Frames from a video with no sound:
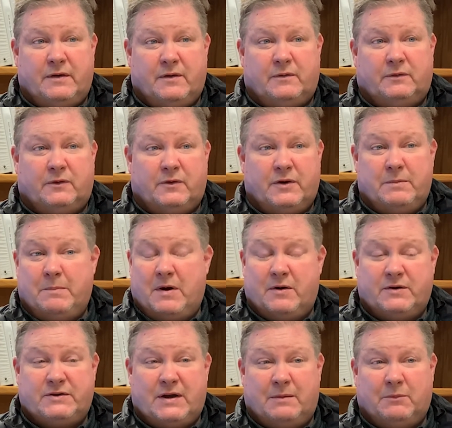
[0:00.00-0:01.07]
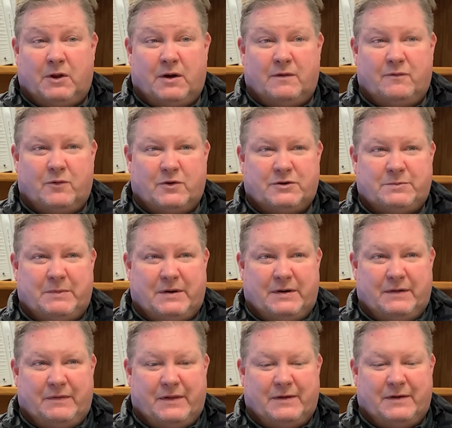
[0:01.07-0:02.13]
you know, learning maritime law
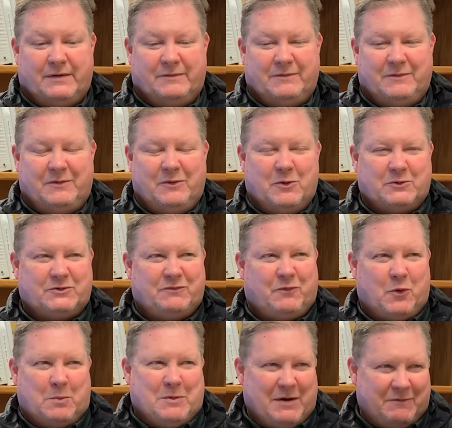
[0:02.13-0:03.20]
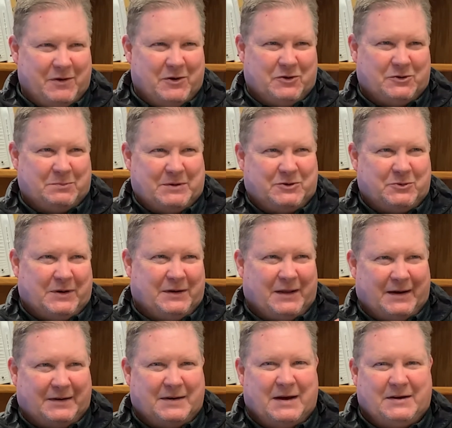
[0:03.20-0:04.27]
enforcement in the those formative years between
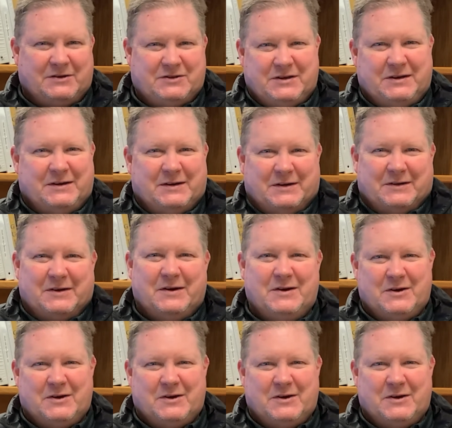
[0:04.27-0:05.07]
like 19 and